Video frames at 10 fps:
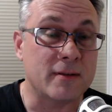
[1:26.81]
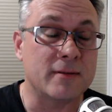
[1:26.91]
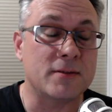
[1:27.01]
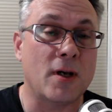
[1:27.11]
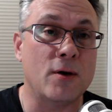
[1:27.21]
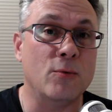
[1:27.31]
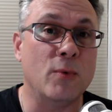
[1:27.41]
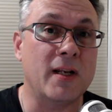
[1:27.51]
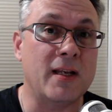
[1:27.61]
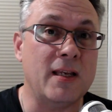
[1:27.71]
So we're
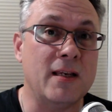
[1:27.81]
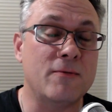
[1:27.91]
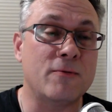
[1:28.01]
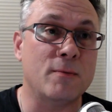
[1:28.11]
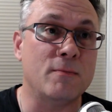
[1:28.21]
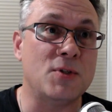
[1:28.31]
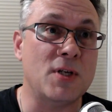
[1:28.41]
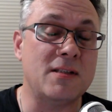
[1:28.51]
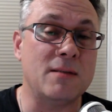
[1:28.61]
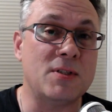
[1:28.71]
going to hear from
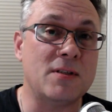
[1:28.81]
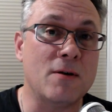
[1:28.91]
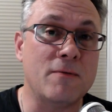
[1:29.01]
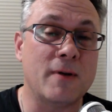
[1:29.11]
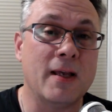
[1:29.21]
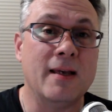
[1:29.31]
Jez himself